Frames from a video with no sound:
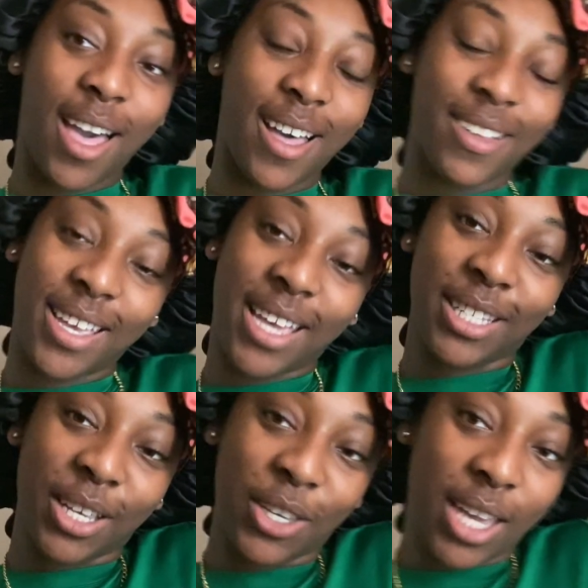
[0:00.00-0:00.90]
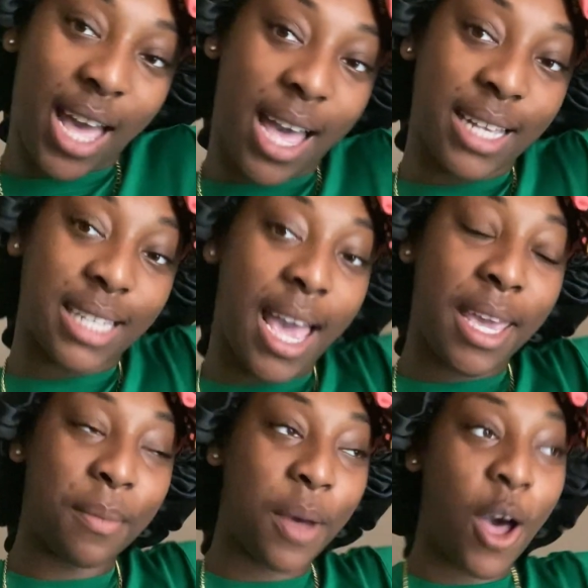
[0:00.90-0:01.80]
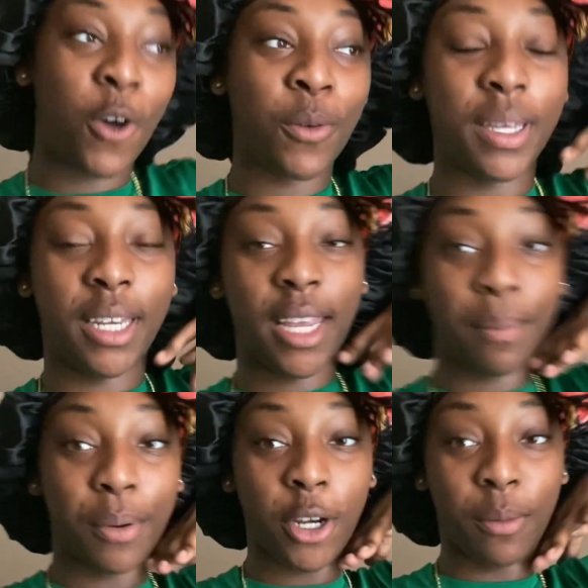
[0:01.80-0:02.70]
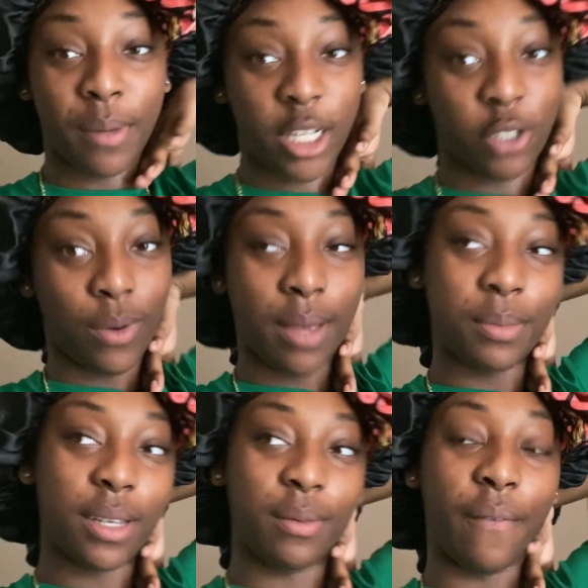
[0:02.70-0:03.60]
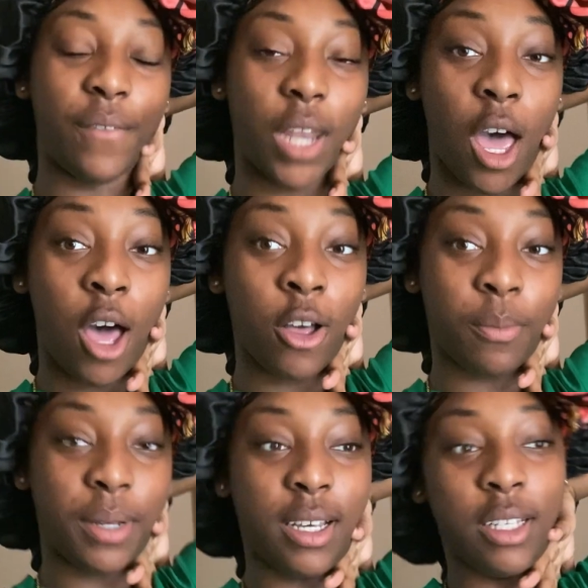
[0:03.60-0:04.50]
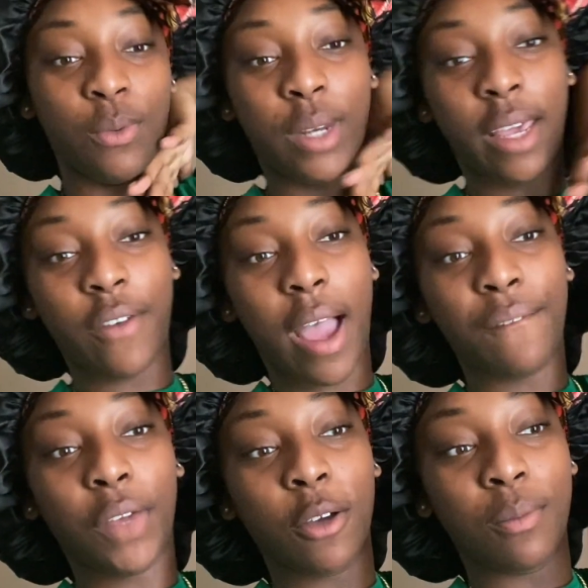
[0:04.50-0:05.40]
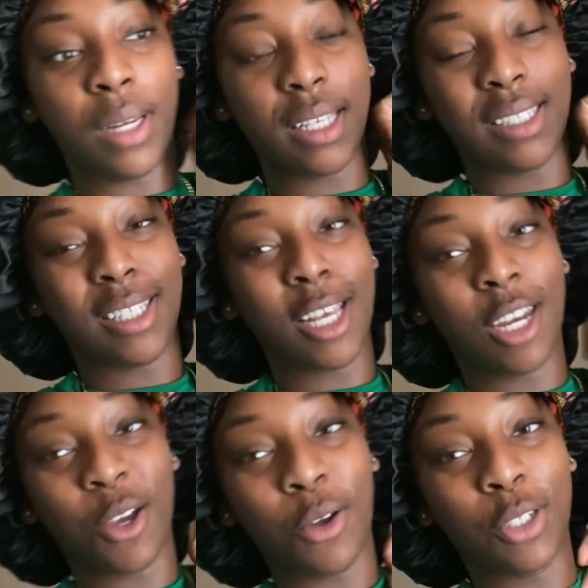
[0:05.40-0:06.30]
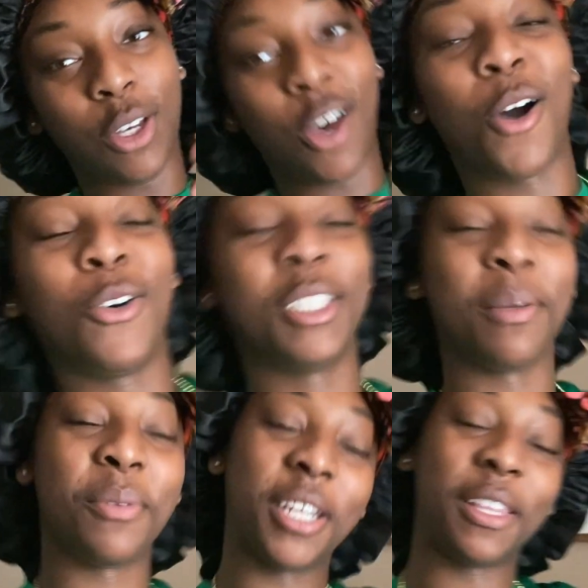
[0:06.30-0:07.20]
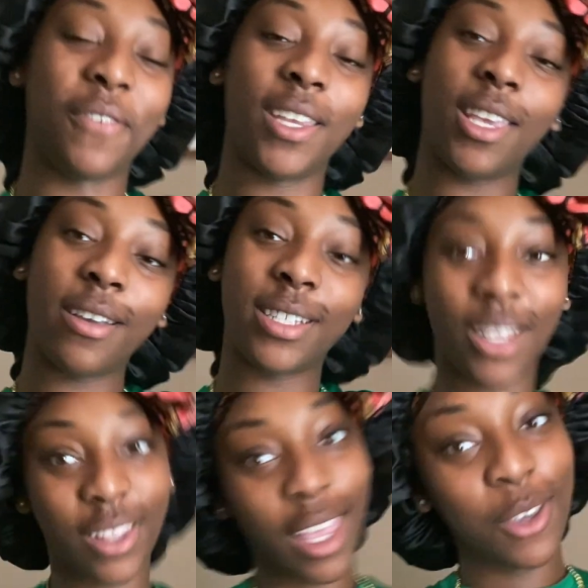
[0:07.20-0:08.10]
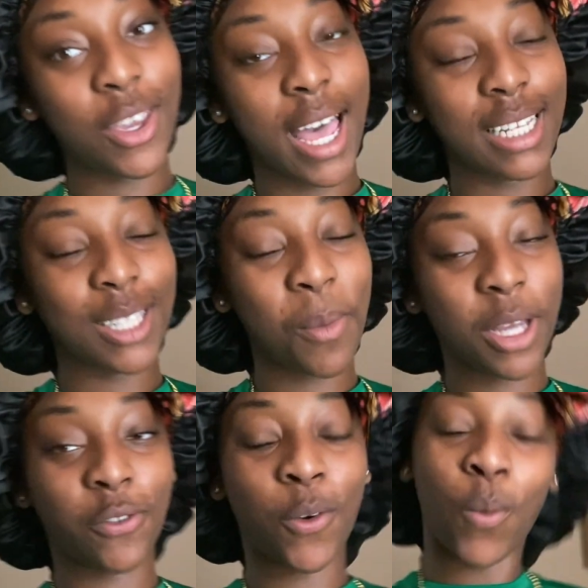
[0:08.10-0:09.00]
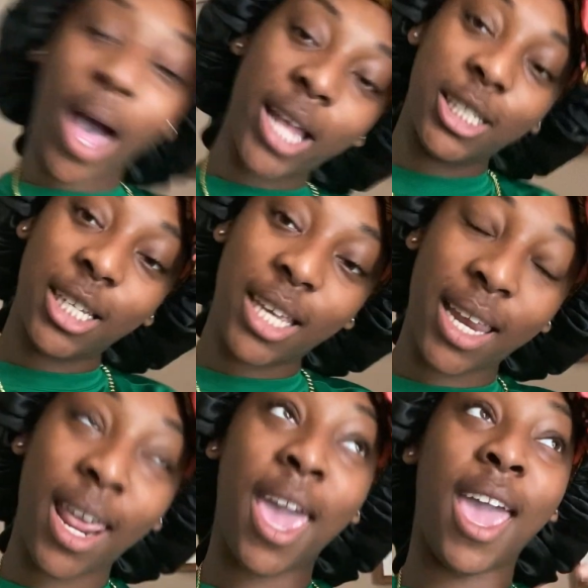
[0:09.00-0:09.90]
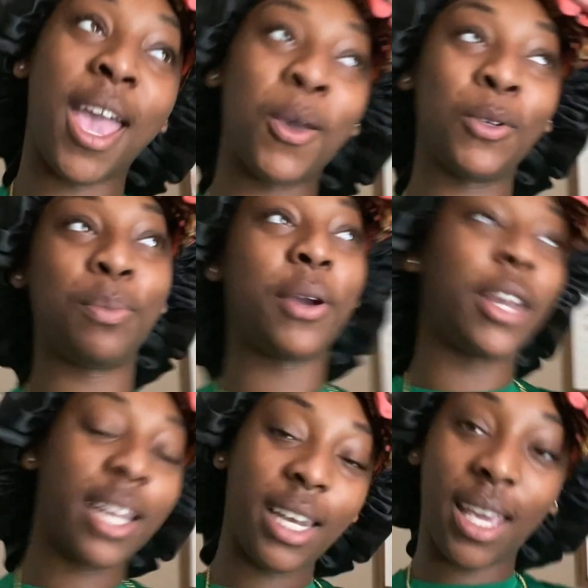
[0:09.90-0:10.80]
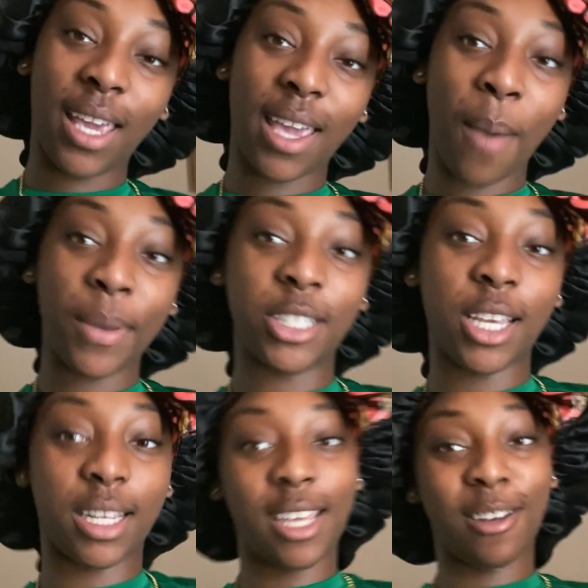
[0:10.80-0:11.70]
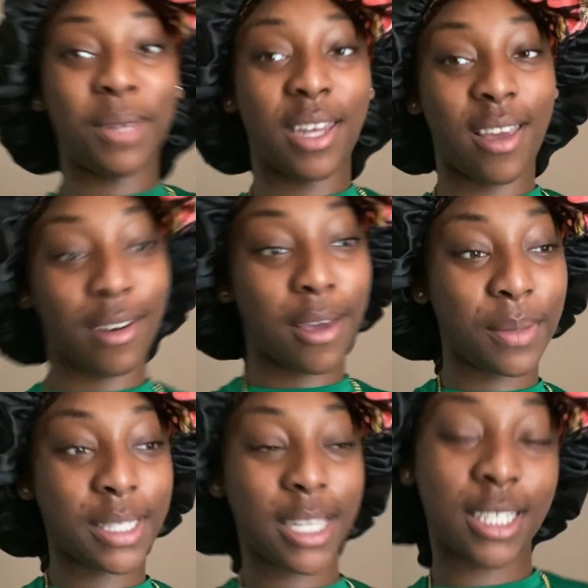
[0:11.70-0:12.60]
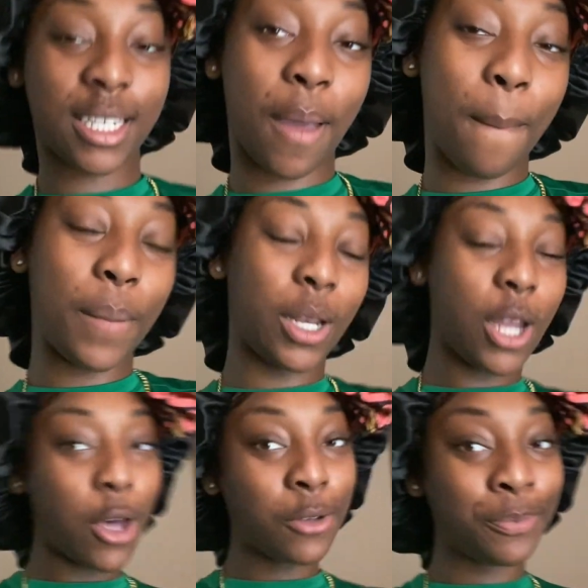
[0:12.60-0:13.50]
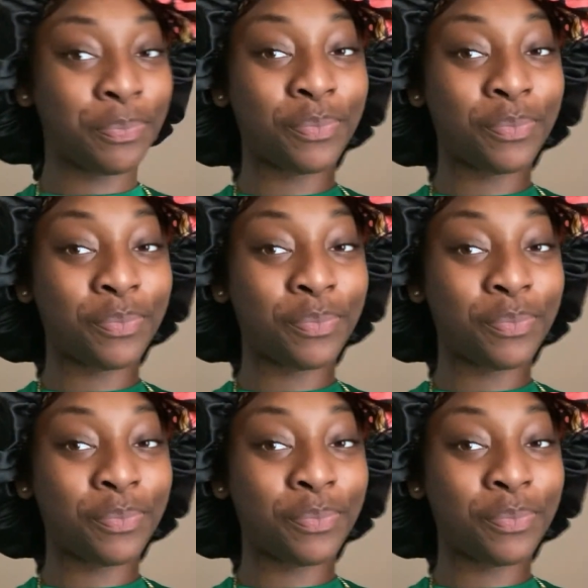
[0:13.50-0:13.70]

Okay, so you guys, I am home, and that pretty much wraps up the vlog, because whatever I film next is gonna go to a whole separate another video. So thank you guys so much for watching. It was pretty lit. Y'all make sure y'all talk me down in the comment section down below.